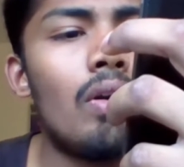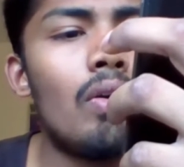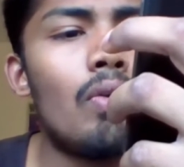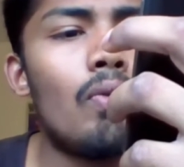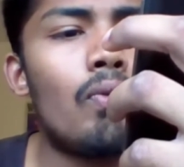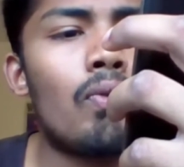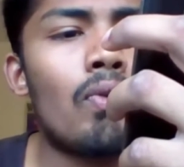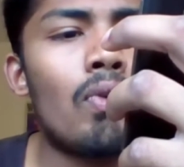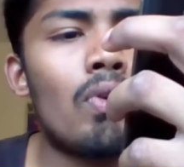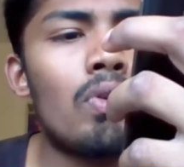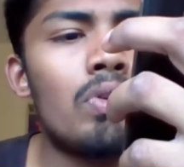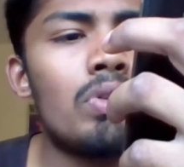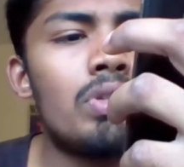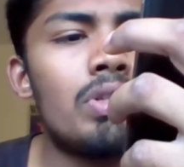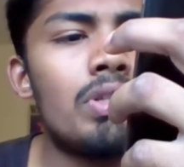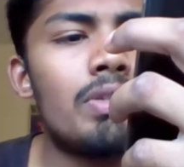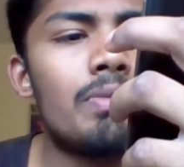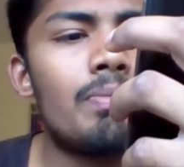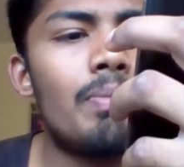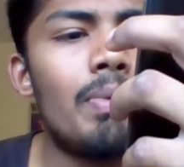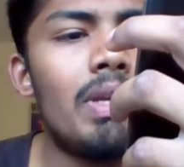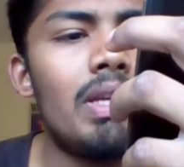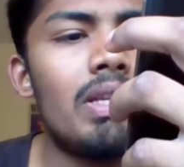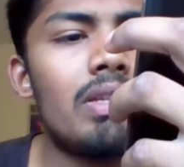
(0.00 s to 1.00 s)
Front
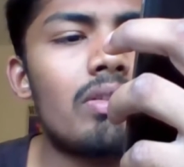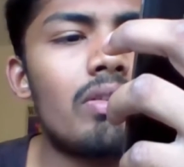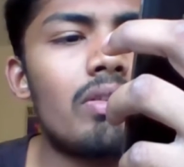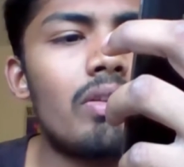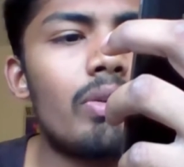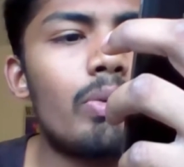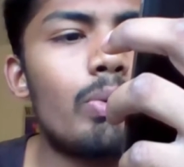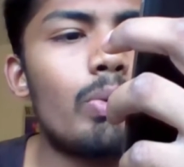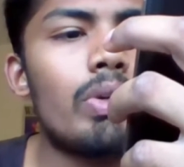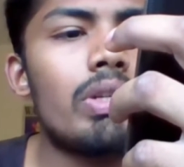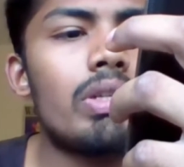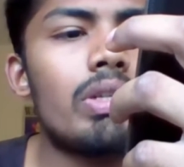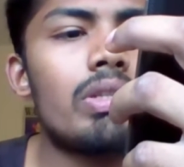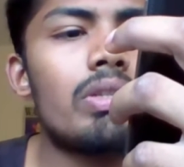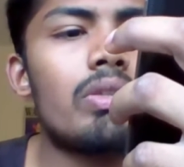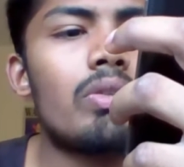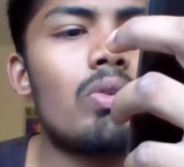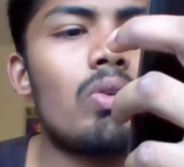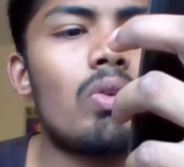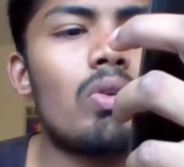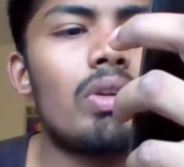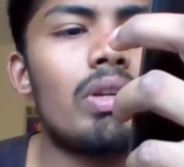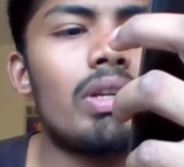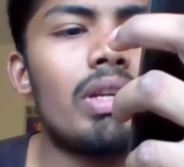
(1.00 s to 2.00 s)
speech request:
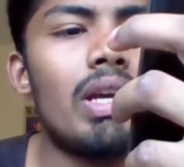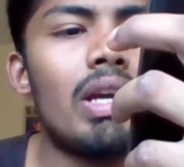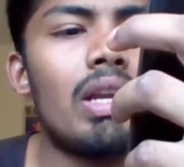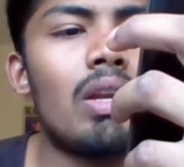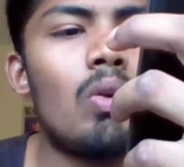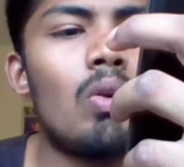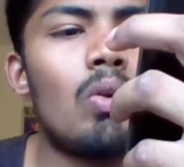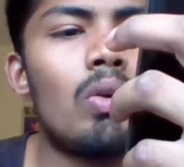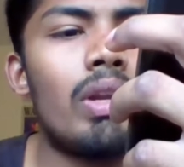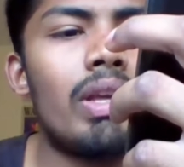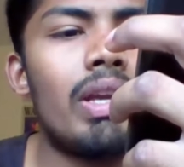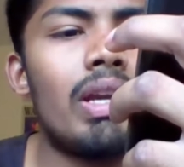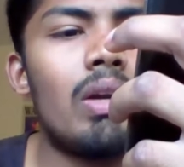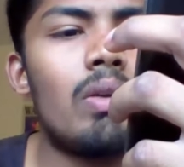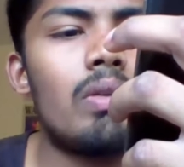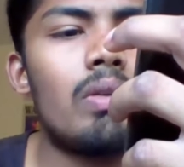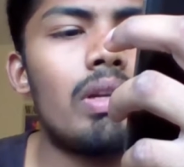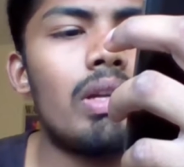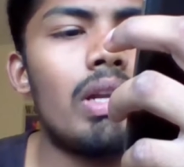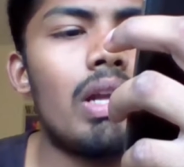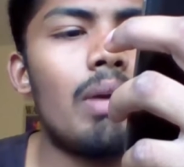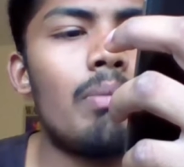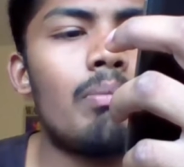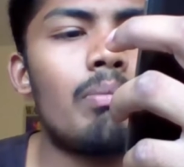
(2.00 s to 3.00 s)
Crocodile holding out
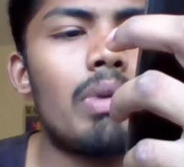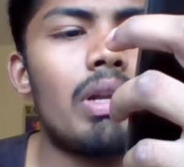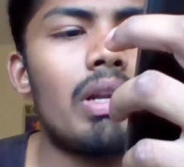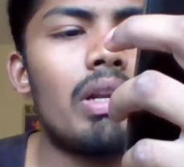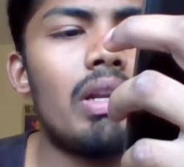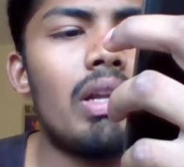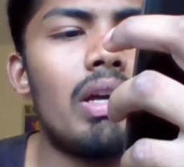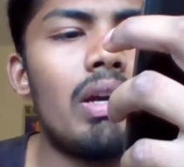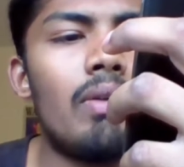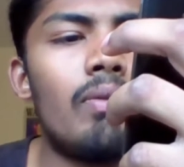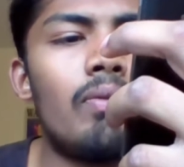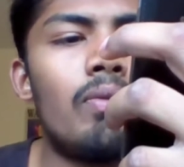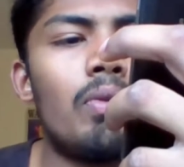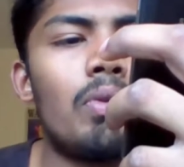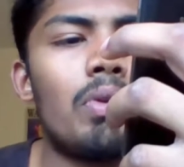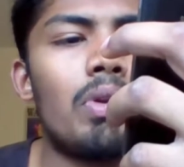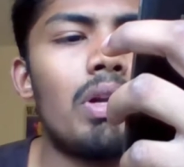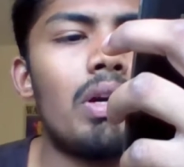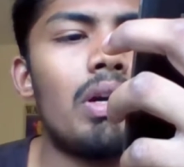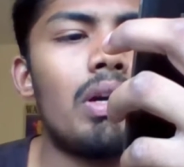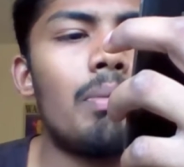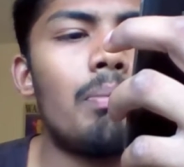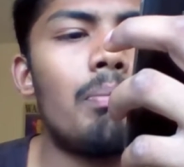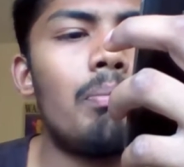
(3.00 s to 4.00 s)
an umbrella for
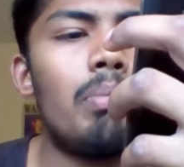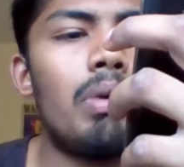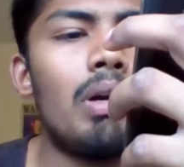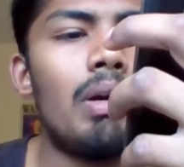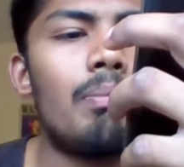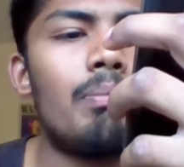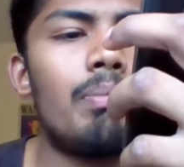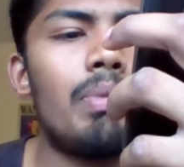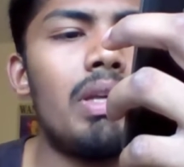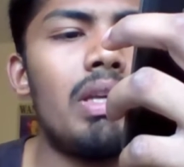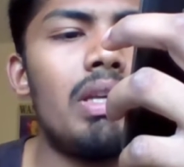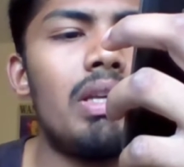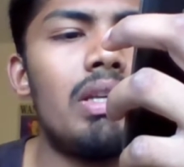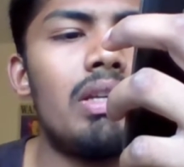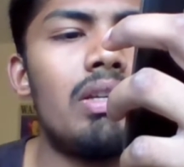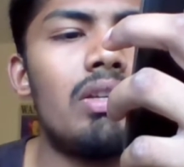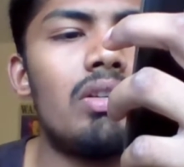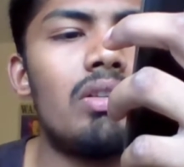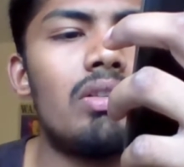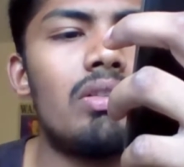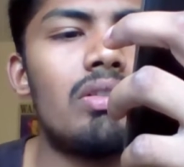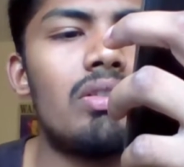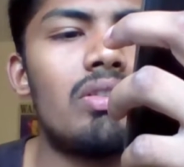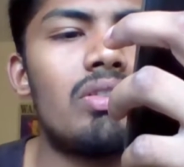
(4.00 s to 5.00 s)
a puppy
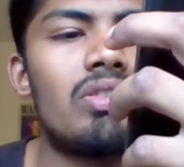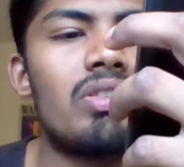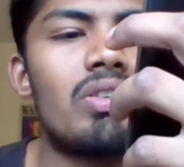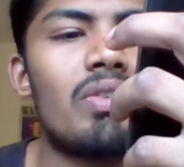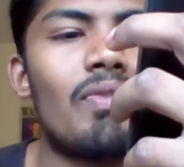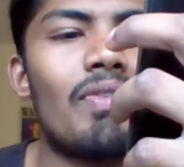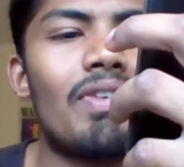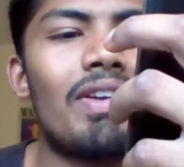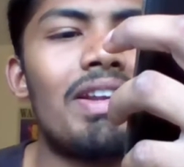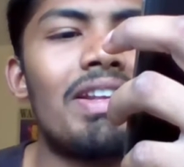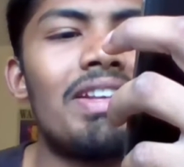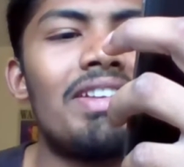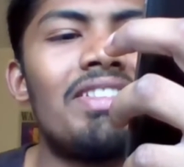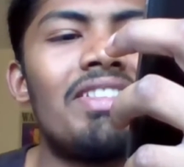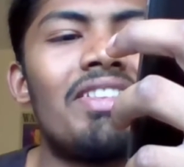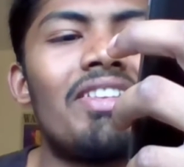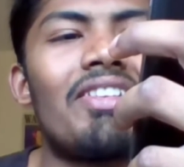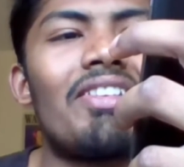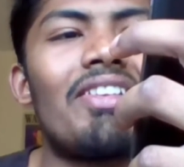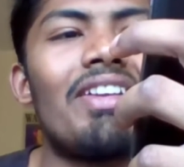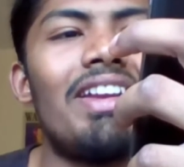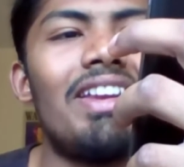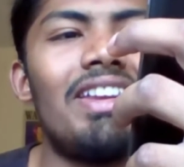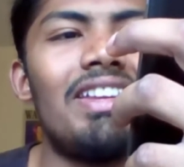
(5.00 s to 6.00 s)
shivering in the
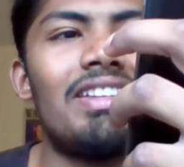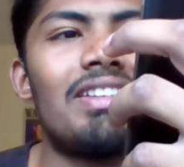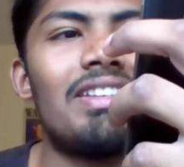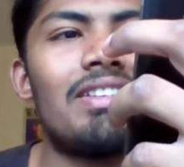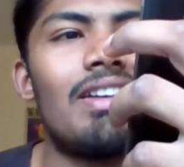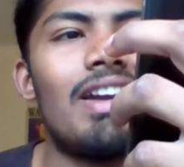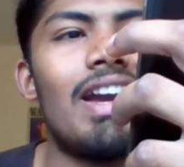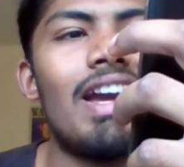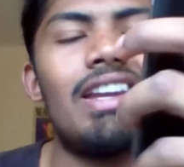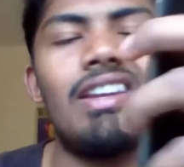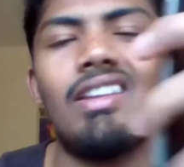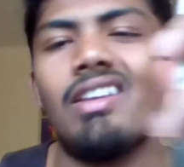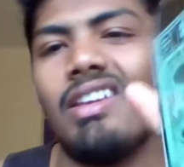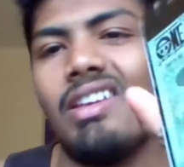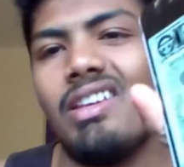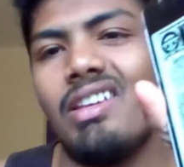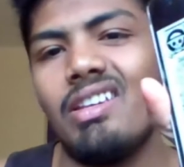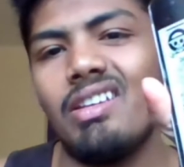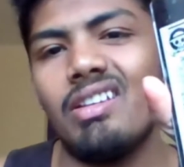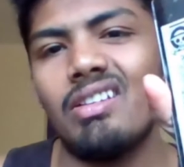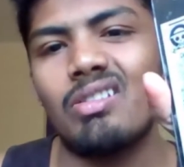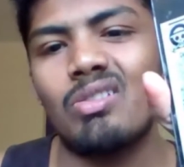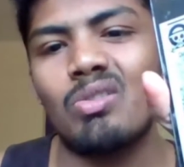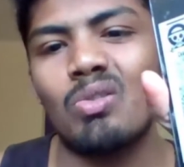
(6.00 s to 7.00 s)
rain, and
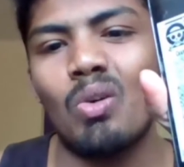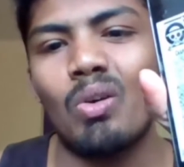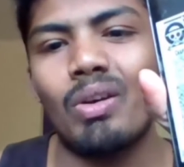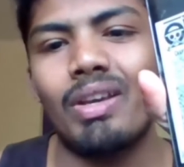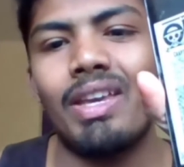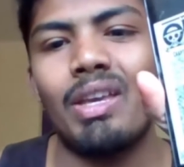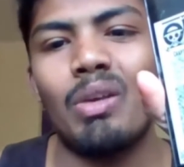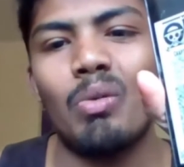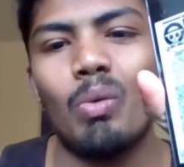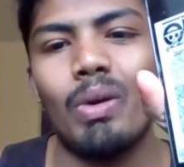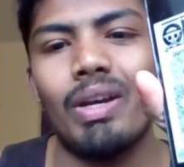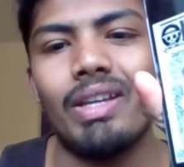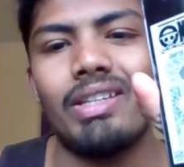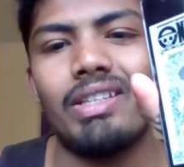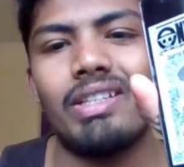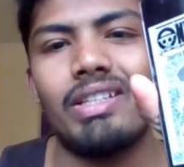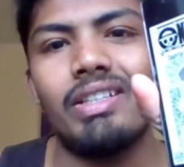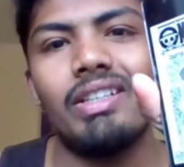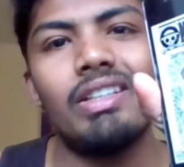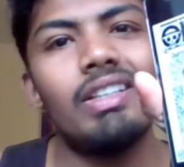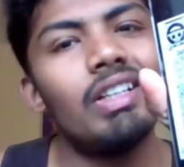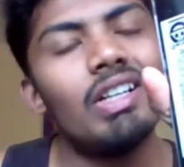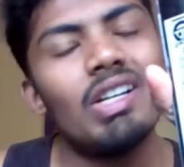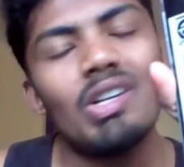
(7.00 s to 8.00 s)
he is soaking wet.
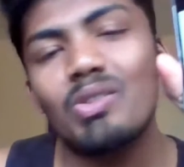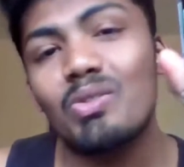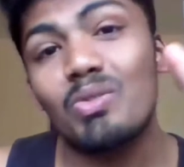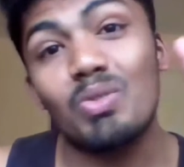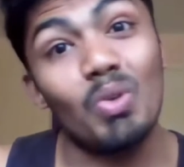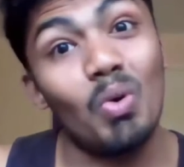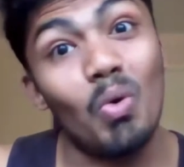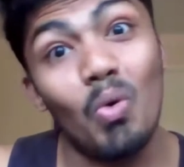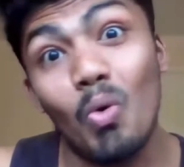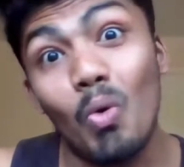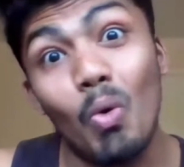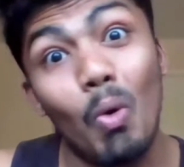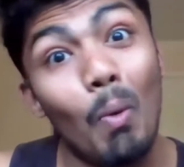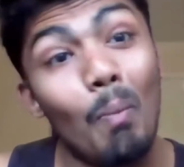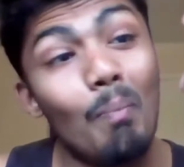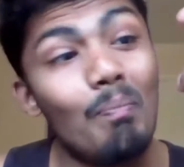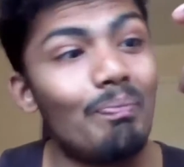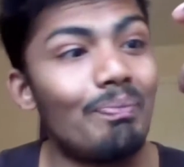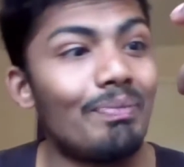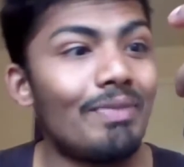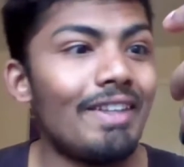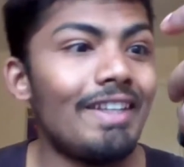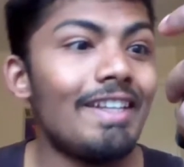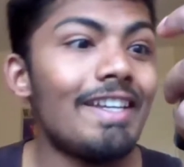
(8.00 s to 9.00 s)
So
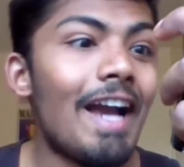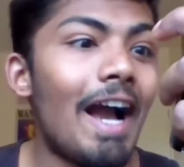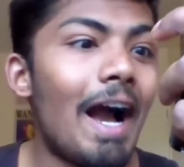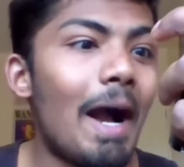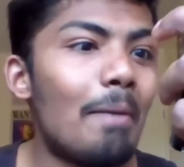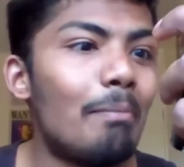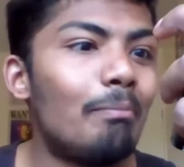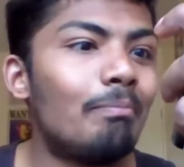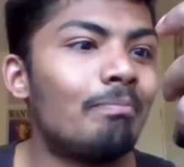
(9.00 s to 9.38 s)
yeah,